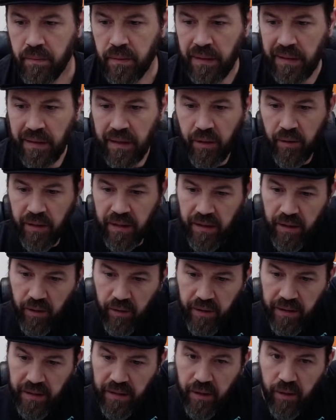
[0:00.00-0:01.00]
Hello, hello,
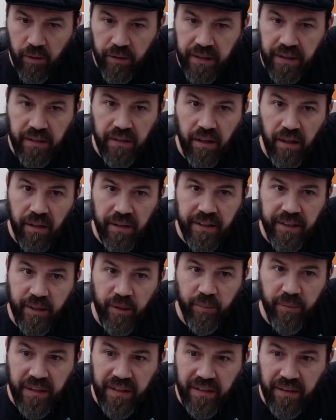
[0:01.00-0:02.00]
hello. Can y'all hear
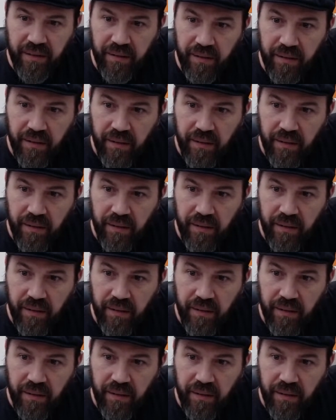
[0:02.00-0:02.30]
me?